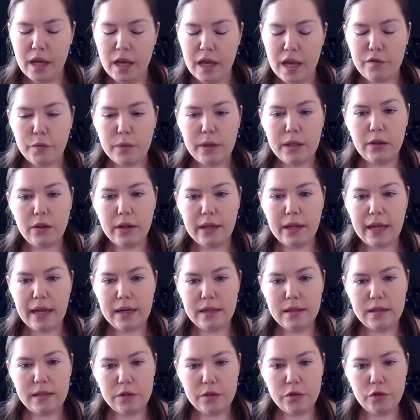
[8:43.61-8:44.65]
If we look at
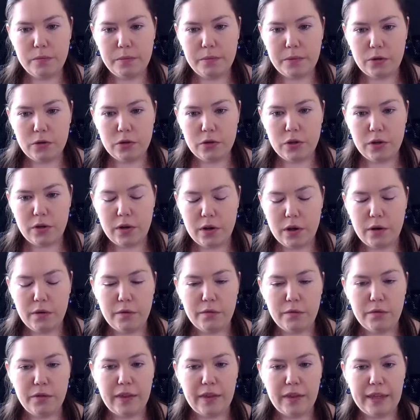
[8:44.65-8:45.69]
a distribution
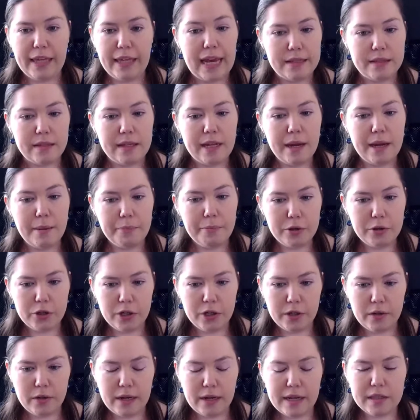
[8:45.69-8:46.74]
of the gas
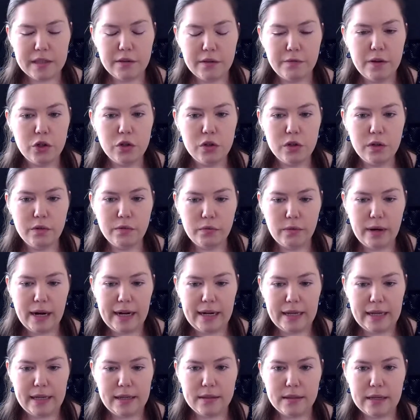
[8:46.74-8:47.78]
temperature as a function of
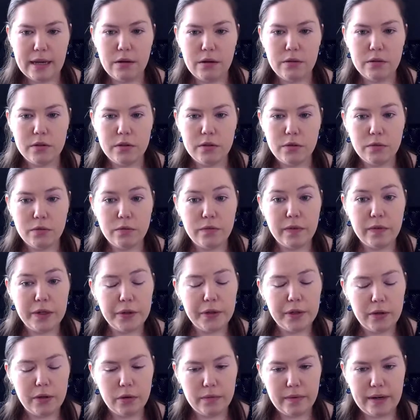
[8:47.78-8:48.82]
radius out to the
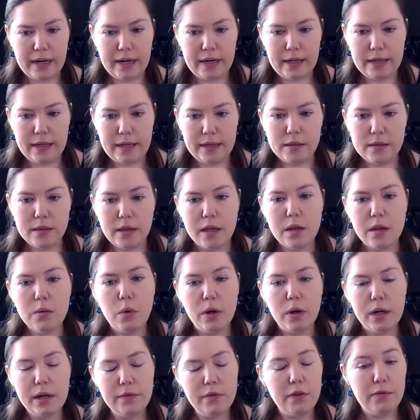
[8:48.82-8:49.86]
virial radius in
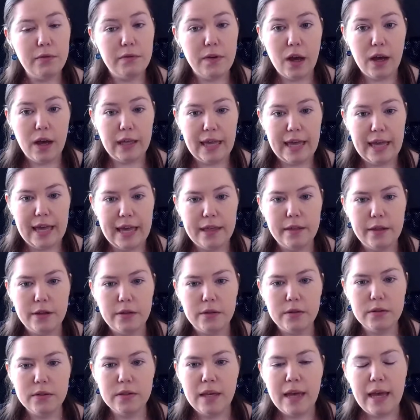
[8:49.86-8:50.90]
one of the FOGGIE
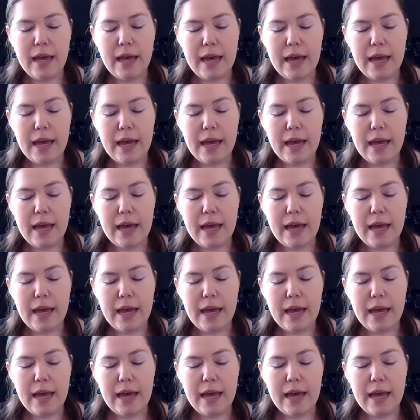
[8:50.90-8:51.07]
halos,